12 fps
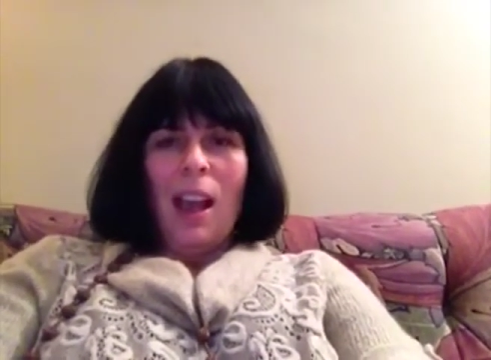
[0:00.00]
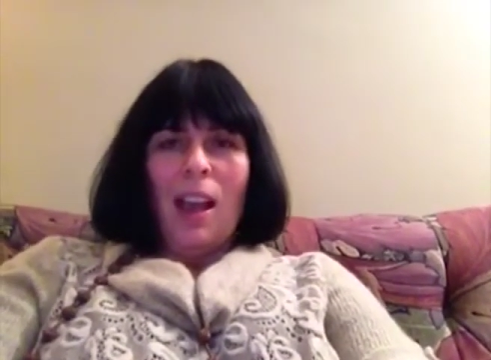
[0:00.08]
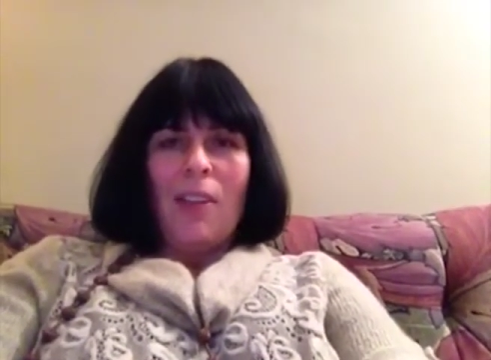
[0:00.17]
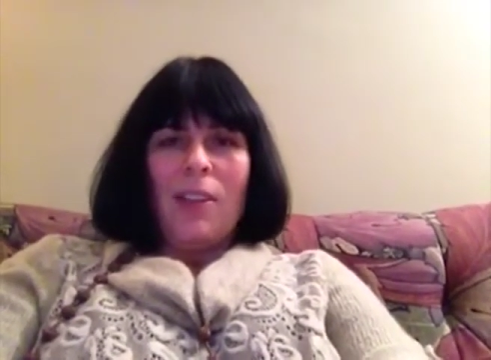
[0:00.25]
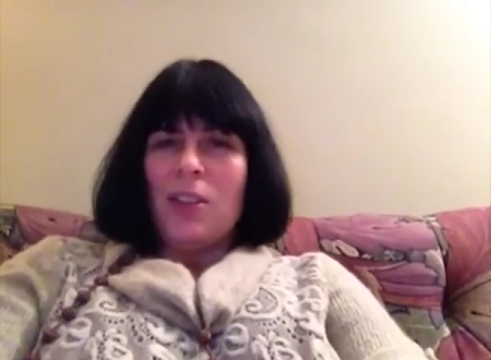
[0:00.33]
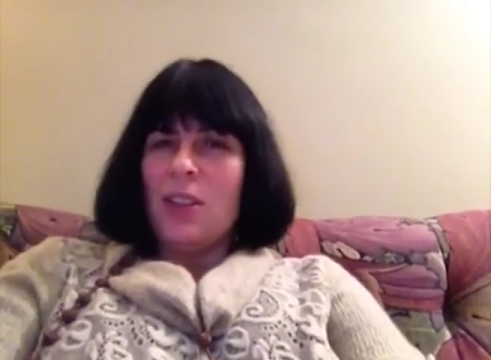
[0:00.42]

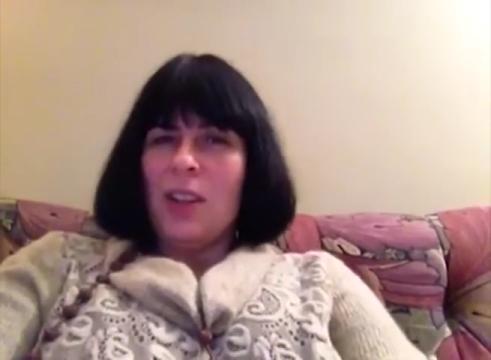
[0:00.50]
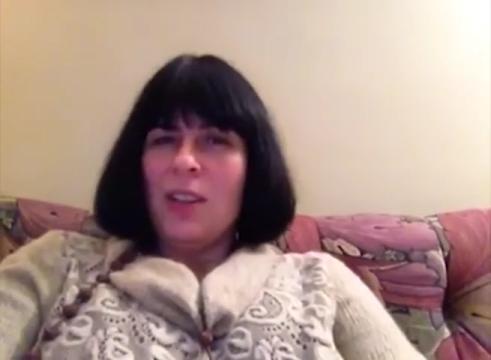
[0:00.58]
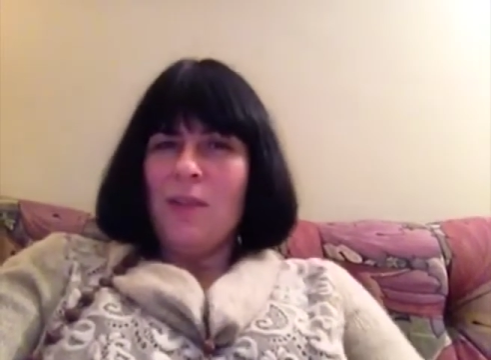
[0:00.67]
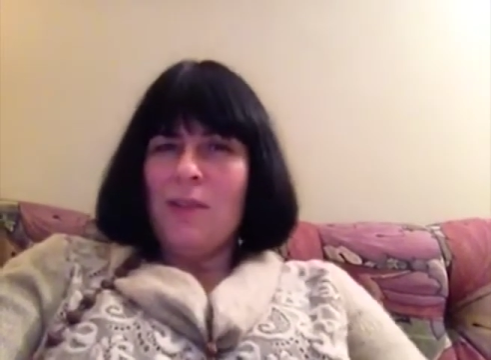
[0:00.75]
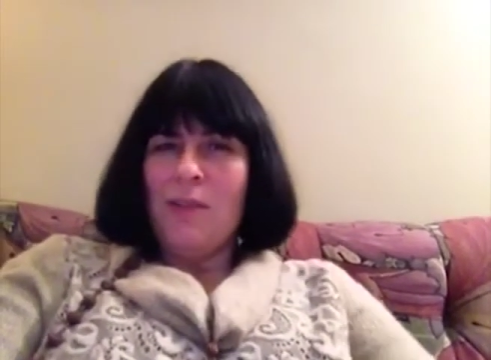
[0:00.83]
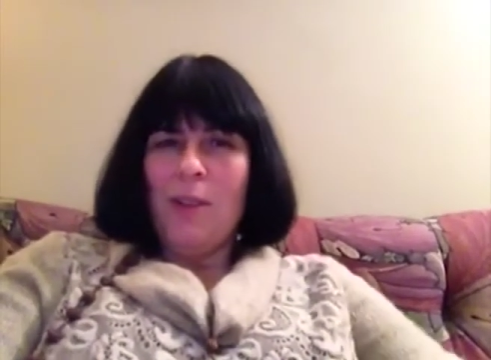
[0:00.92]
and the
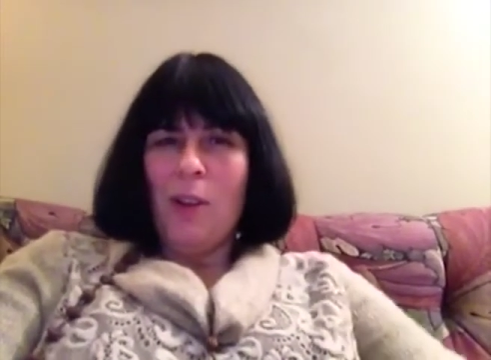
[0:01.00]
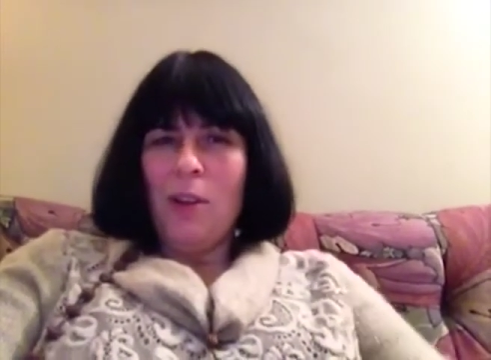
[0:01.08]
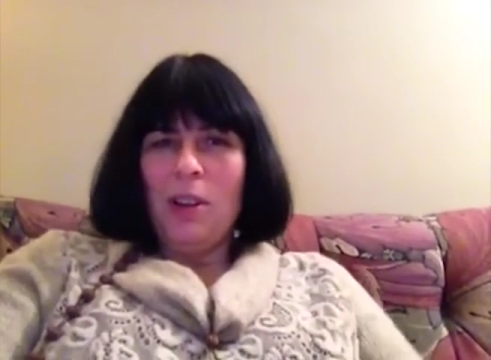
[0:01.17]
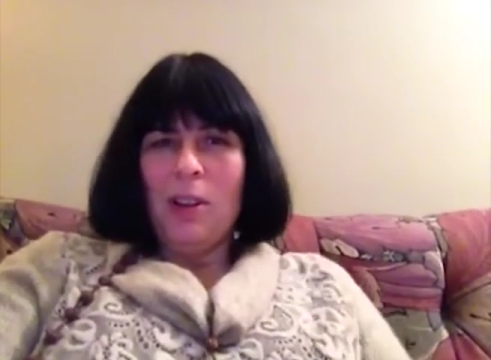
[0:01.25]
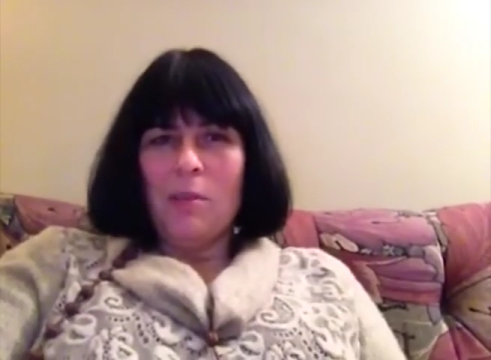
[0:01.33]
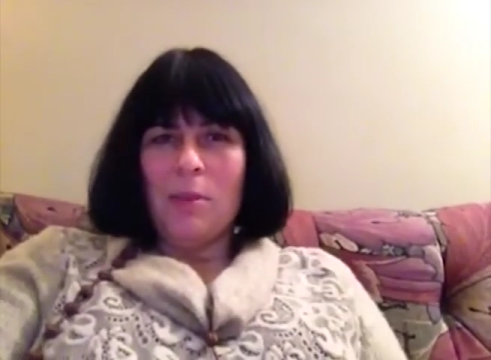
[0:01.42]
sheer
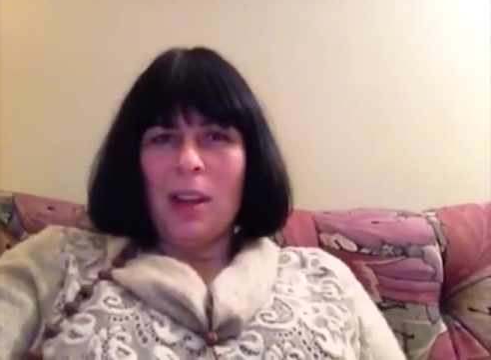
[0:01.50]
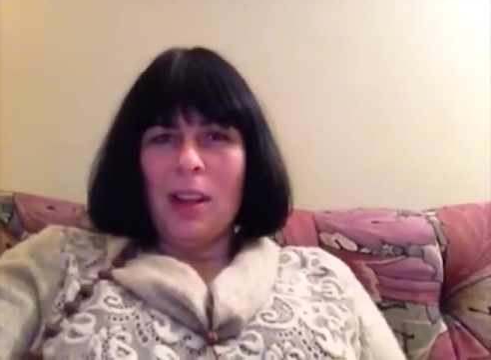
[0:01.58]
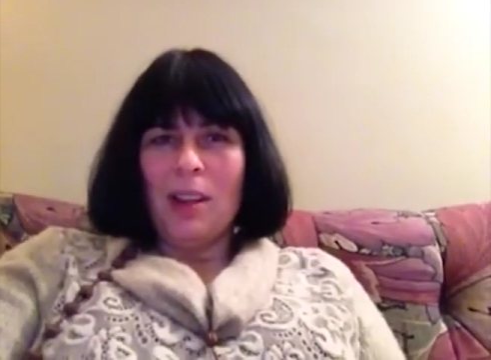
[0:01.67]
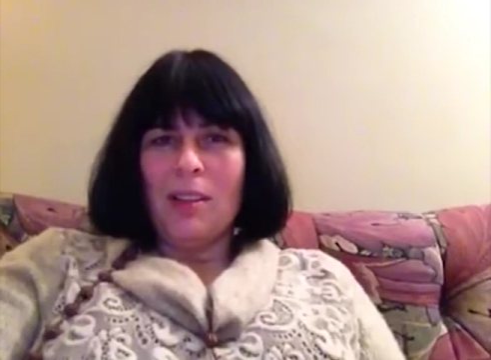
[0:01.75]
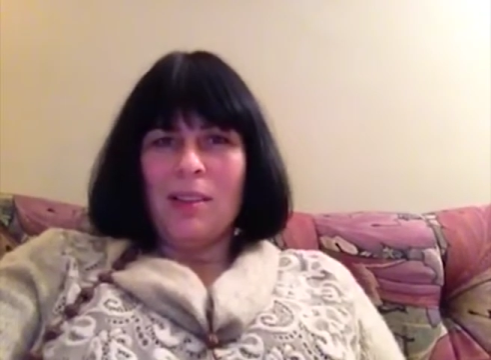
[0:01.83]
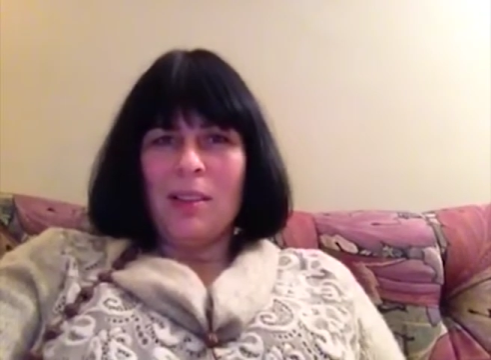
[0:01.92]
volume
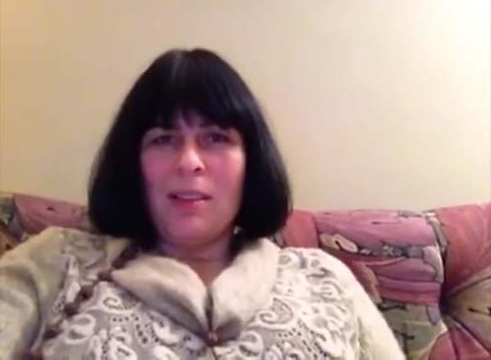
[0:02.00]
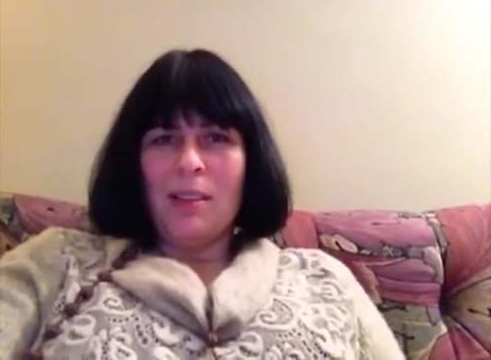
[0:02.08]
and